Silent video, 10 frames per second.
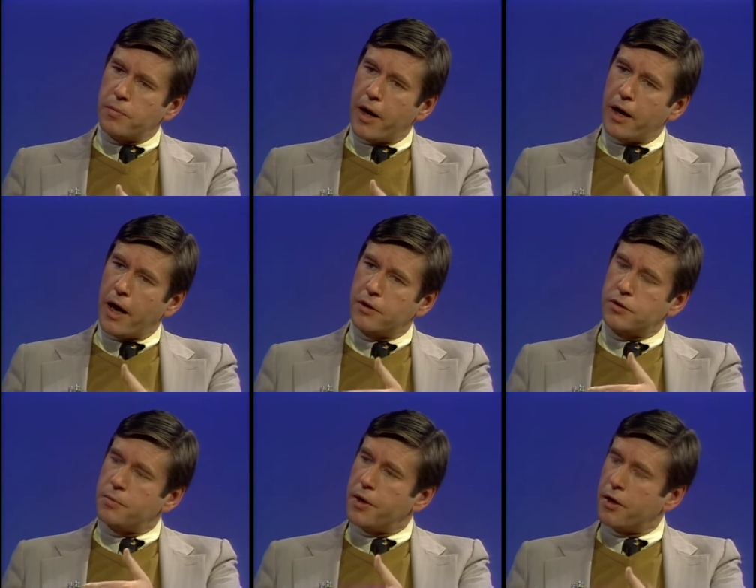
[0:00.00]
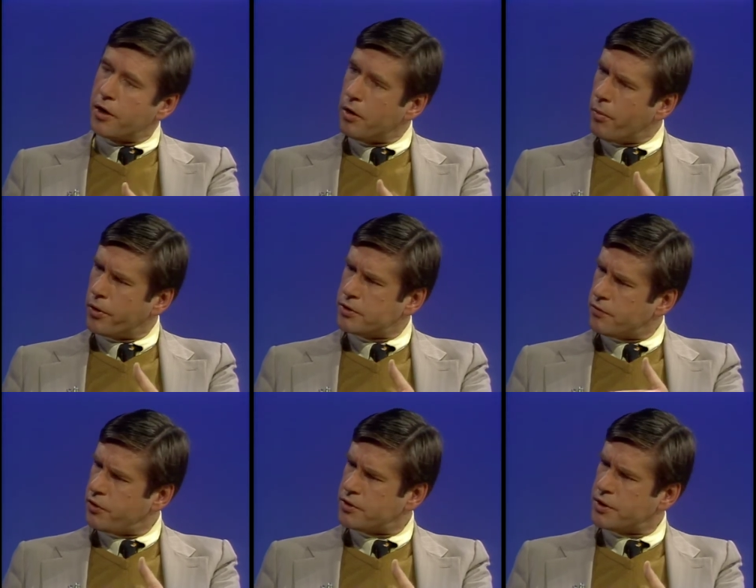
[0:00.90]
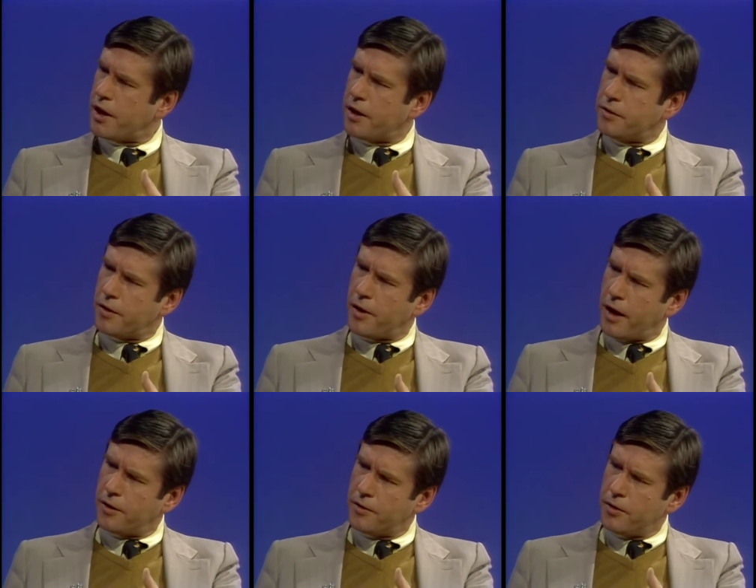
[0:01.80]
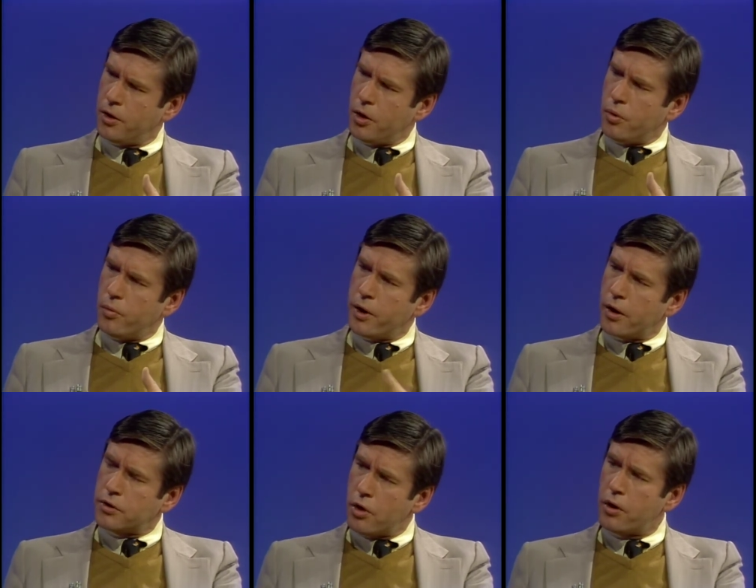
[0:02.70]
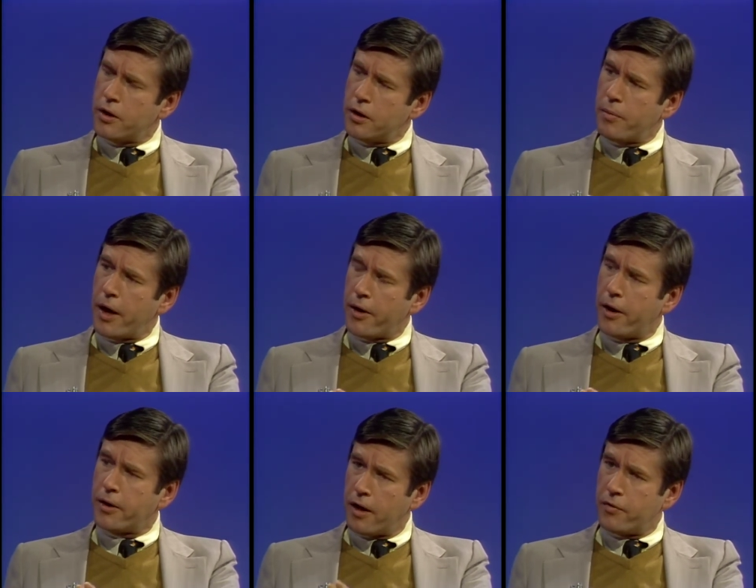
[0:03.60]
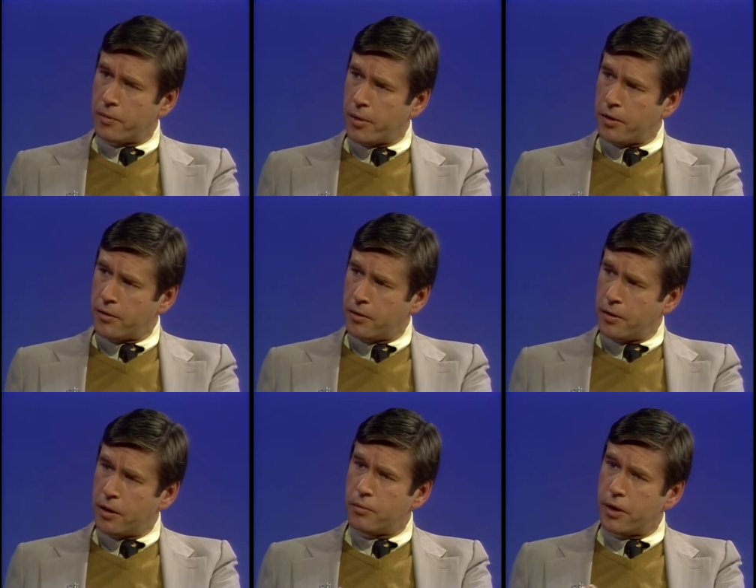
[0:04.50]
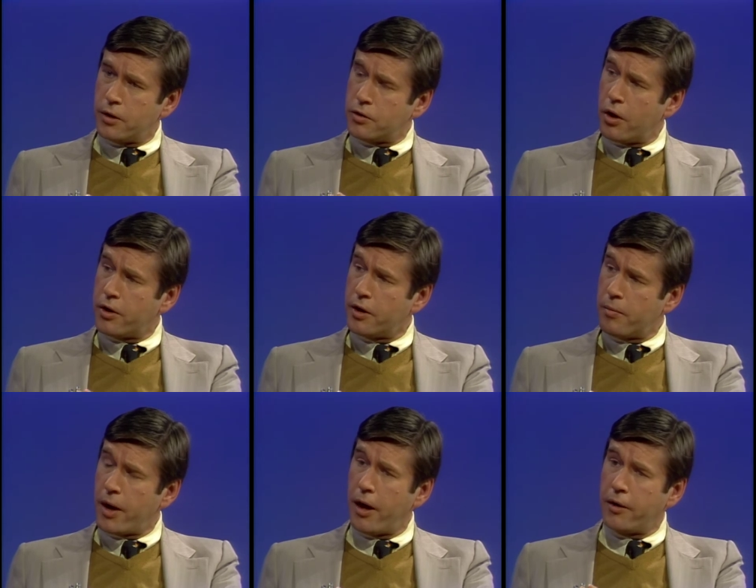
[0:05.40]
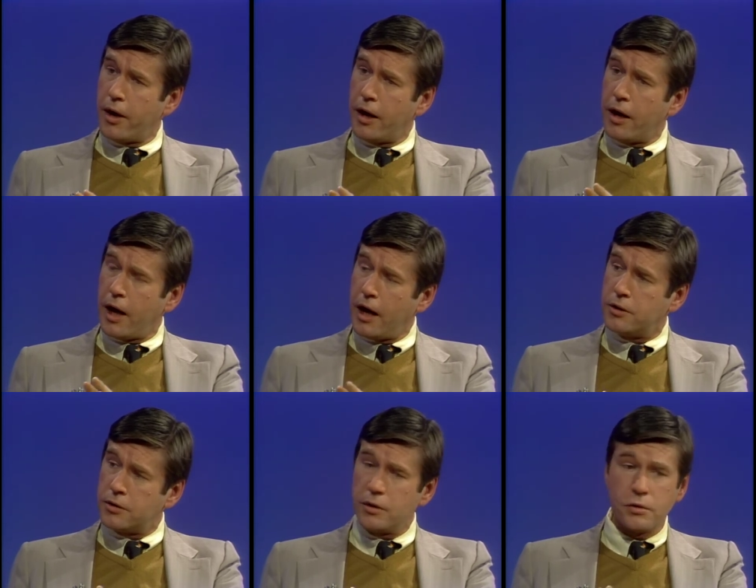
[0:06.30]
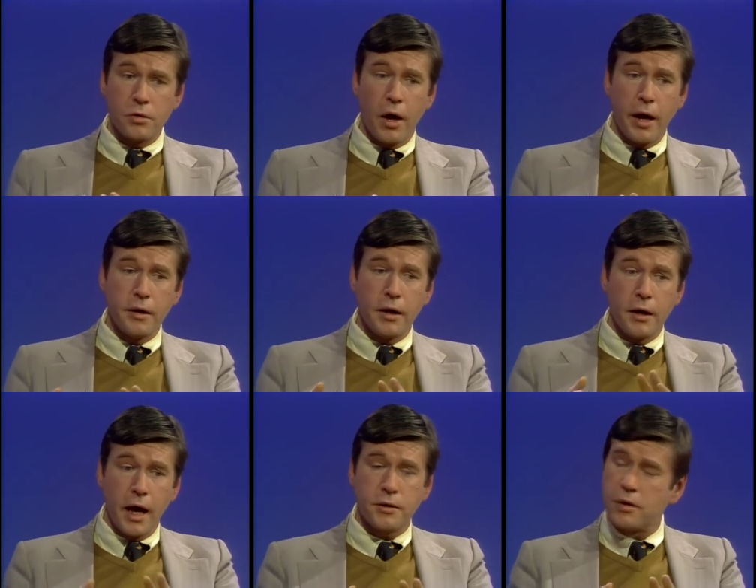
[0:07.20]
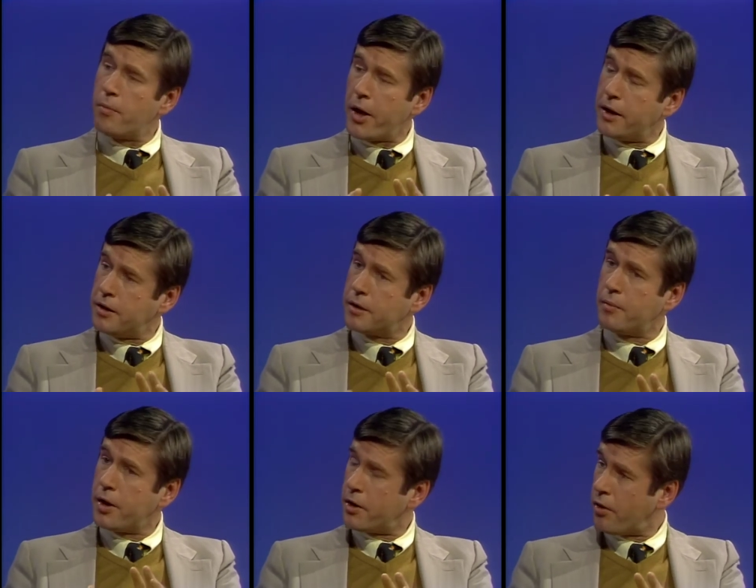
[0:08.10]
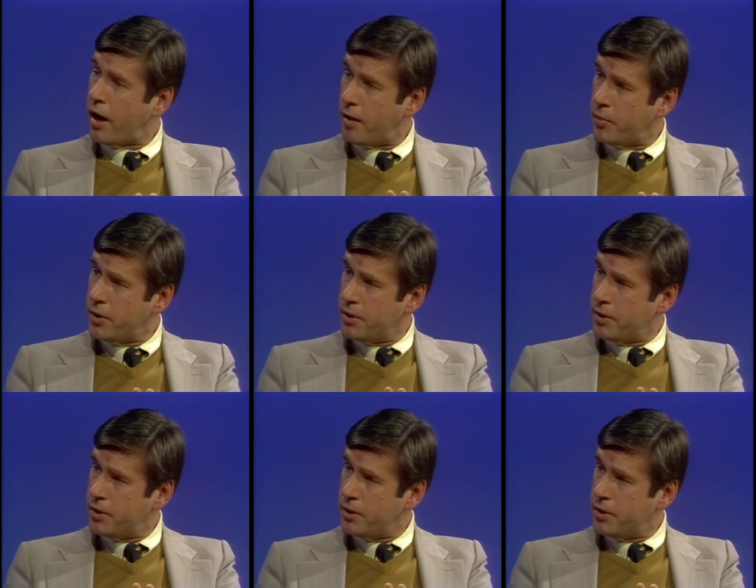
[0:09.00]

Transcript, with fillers: man has to be a little more sophisticated than that. We are talking about our government, and we are talking about an agent trying to get somebody to commit a crime